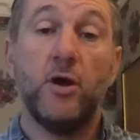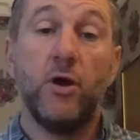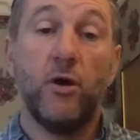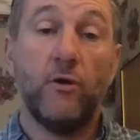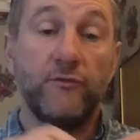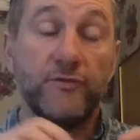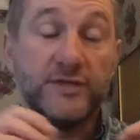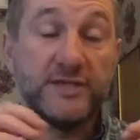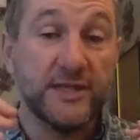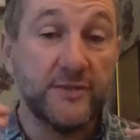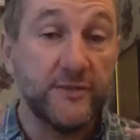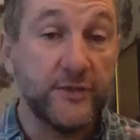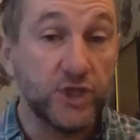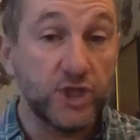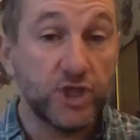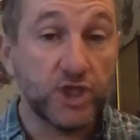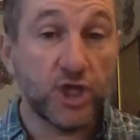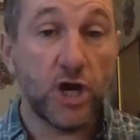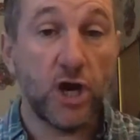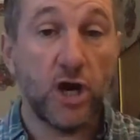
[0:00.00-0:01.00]
obviously the
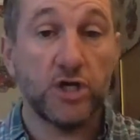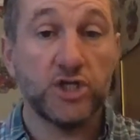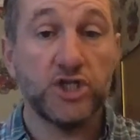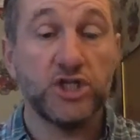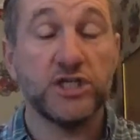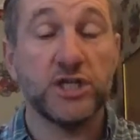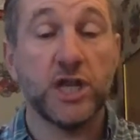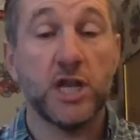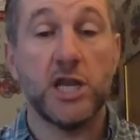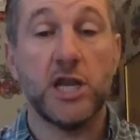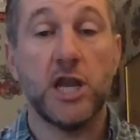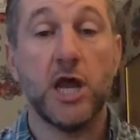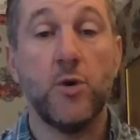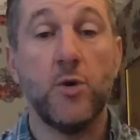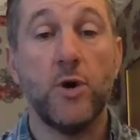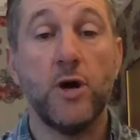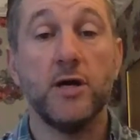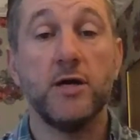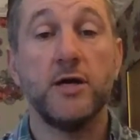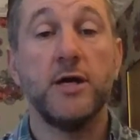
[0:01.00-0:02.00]
charges are
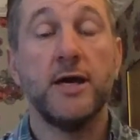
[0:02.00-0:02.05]
lower